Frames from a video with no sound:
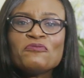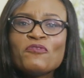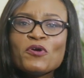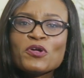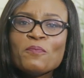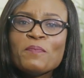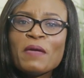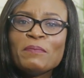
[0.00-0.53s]

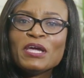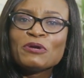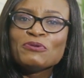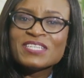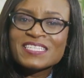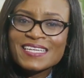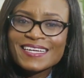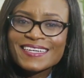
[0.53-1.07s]
for your baby
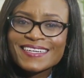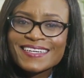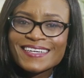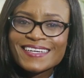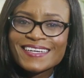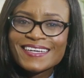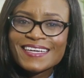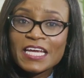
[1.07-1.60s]
christening
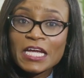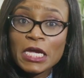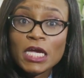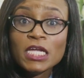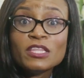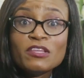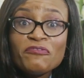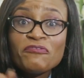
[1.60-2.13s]

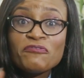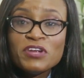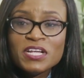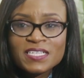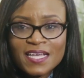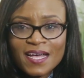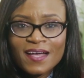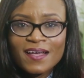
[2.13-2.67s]
in the
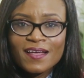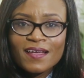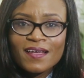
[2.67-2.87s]
freezer.